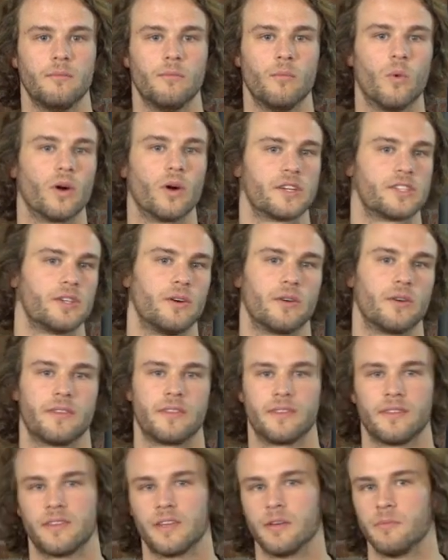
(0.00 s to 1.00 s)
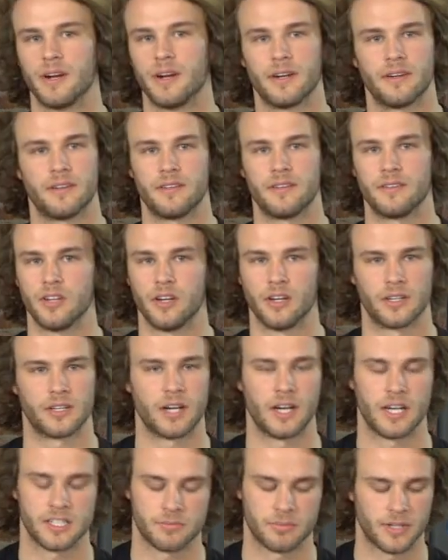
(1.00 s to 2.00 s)
more so compared to
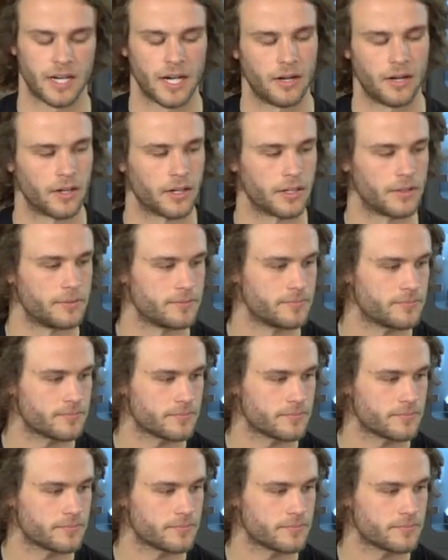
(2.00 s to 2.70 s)
cost per hour.